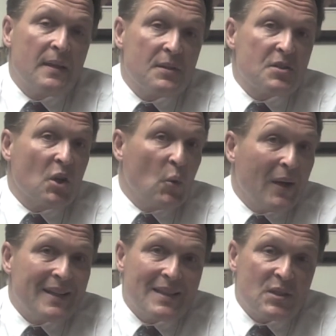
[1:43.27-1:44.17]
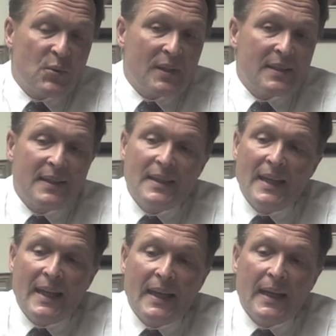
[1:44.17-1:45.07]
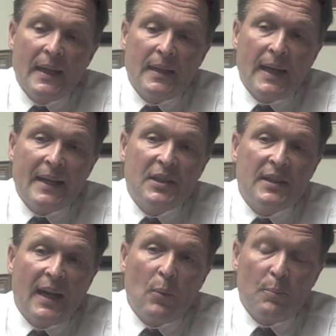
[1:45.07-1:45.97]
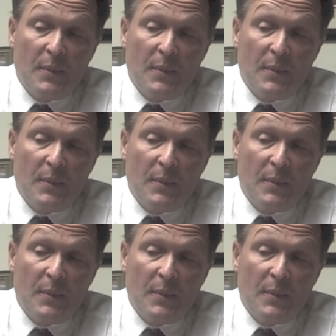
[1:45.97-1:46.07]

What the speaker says: This is a great district, and I did not,